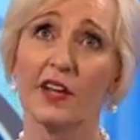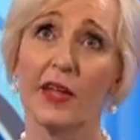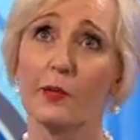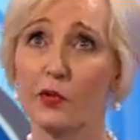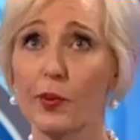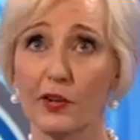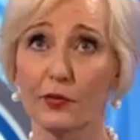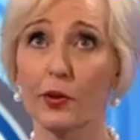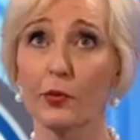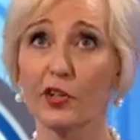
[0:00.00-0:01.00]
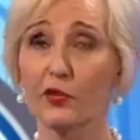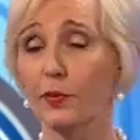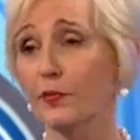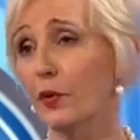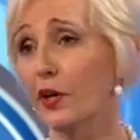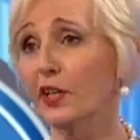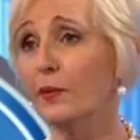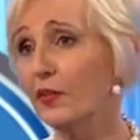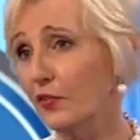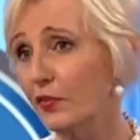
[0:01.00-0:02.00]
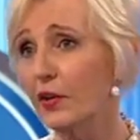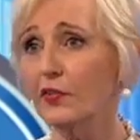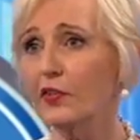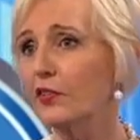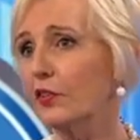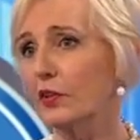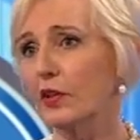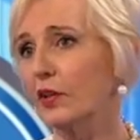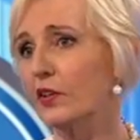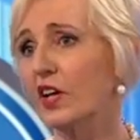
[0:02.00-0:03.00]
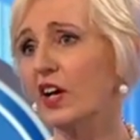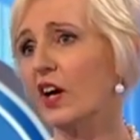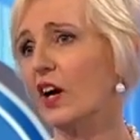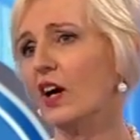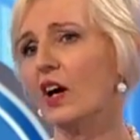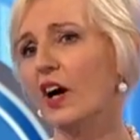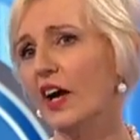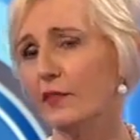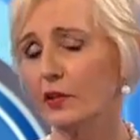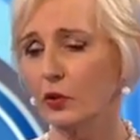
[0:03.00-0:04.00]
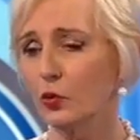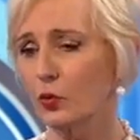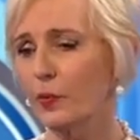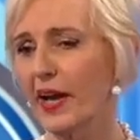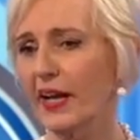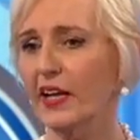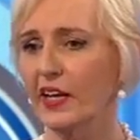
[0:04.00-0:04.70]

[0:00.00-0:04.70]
That was about 3 weeks before I commenced transition, and I haven't looked back.